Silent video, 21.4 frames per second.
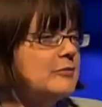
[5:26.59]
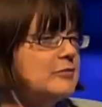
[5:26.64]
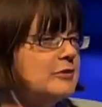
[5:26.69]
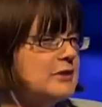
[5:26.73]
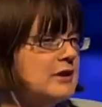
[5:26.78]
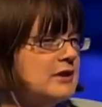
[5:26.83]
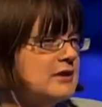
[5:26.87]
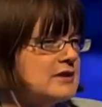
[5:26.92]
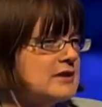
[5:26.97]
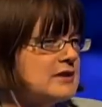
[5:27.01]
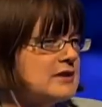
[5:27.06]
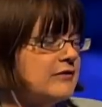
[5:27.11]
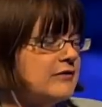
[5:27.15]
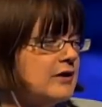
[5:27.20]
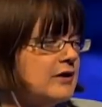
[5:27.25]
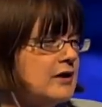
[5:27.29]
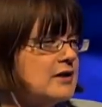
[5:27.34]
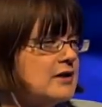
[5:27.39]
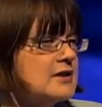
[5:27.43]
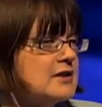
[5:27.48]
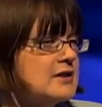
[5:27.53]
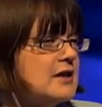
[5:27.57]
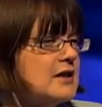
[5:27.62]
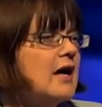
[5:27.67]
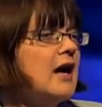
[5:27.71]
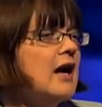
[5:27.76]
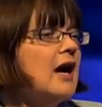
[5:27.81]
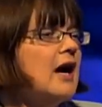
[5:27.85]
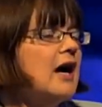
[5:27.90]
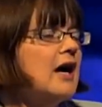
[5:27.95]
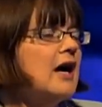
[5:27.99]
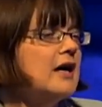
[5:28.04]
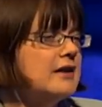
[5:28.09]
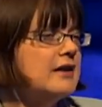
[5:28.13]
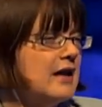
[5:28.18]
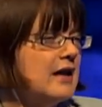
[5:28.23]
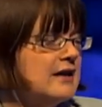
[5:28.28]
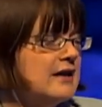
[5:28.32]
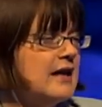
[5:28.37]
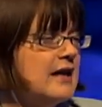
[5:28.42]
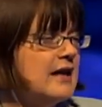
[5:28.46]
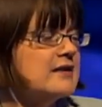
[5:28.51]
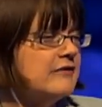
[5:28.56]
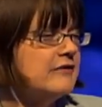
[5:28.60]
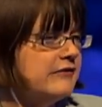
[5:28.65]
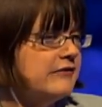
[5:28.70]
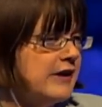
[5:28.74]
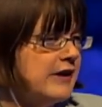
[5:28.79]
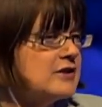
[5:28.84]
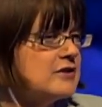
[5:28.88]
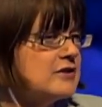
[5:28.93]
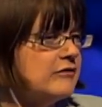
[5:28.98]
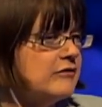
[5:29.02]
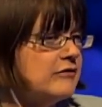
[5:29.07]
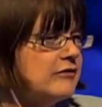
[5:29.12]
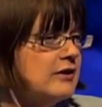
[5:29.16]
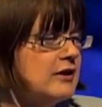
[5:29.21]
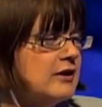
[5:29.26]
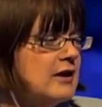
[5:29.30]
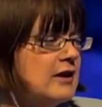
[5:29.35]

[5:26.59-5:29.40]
can you put in the safeguards? Are they that effective?